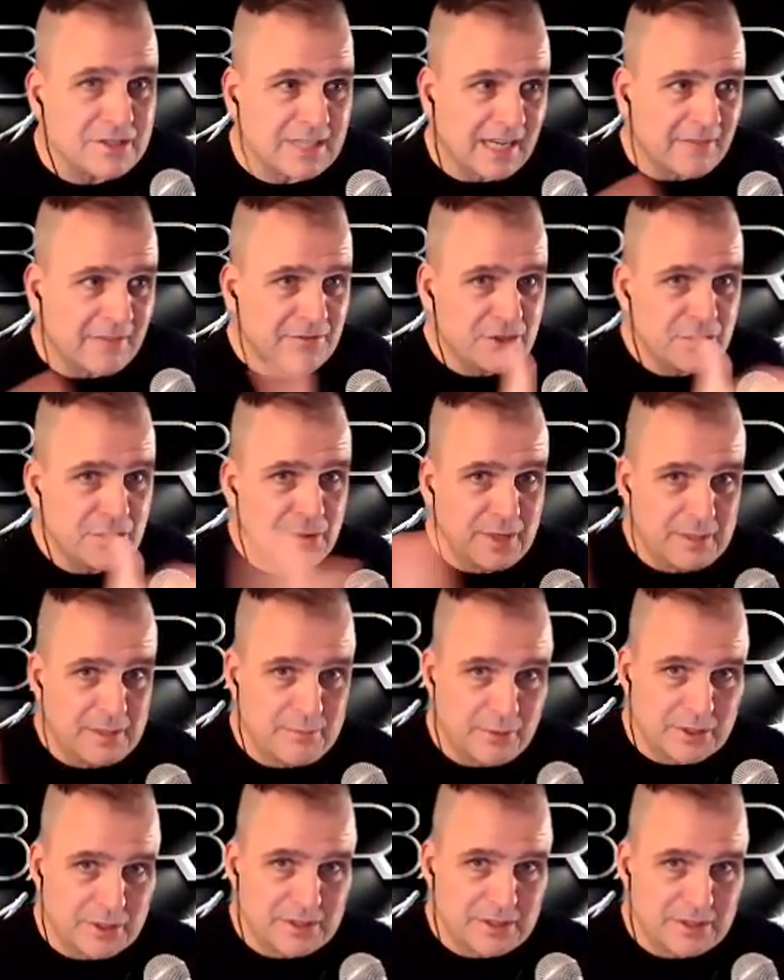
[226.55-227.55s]
because I have two
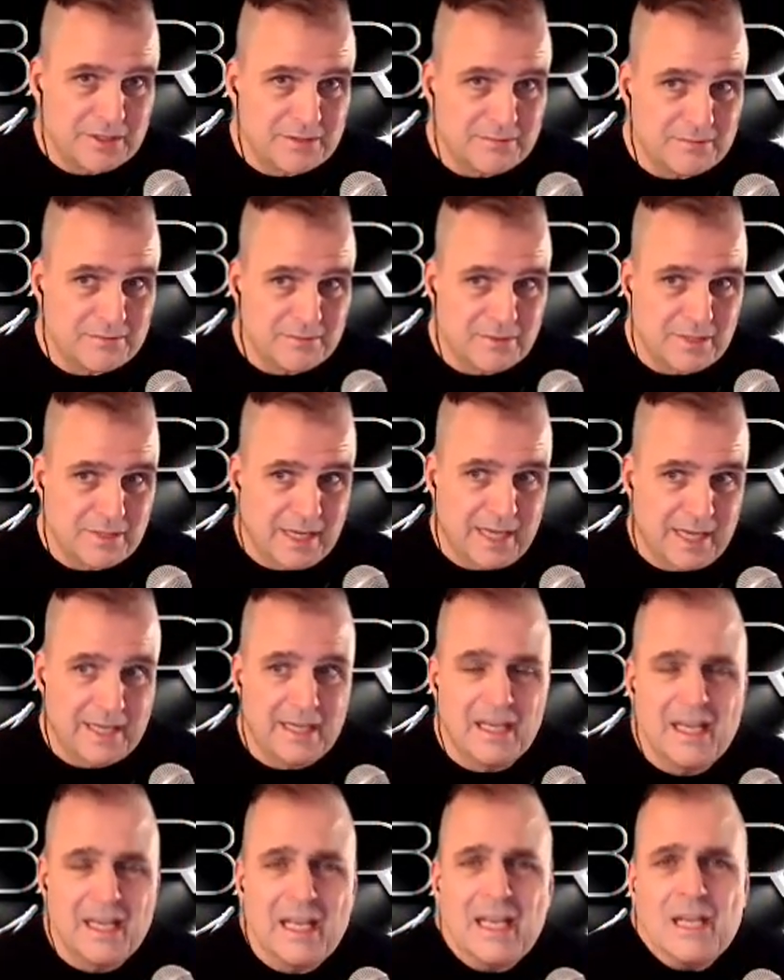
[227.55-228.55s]
inputs,
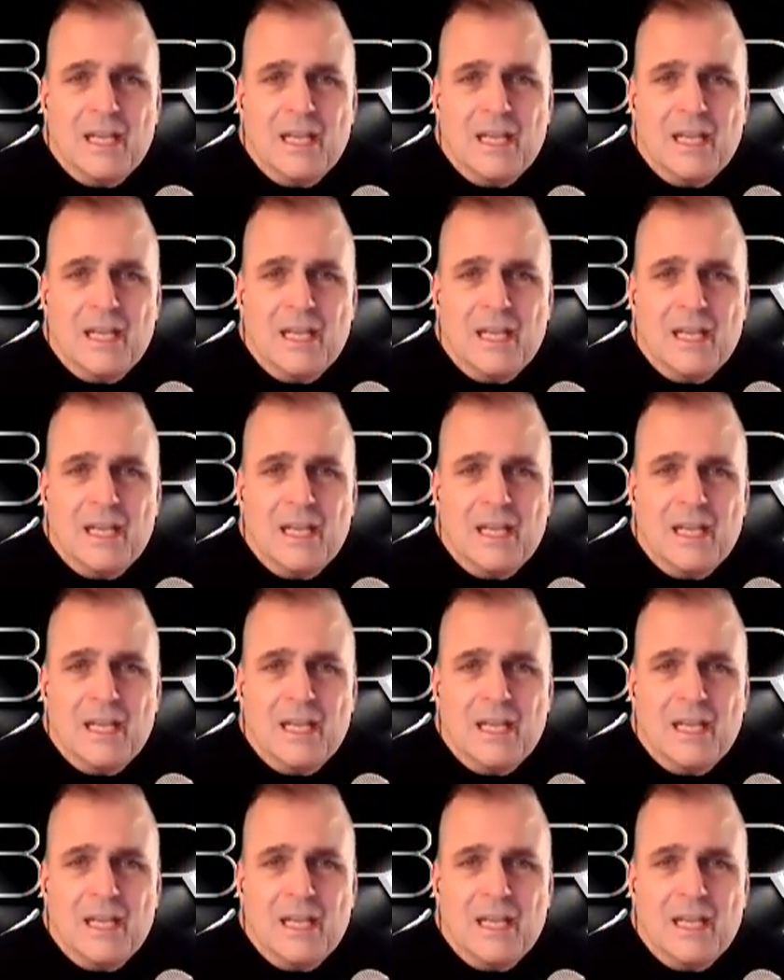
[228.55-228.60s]
okay?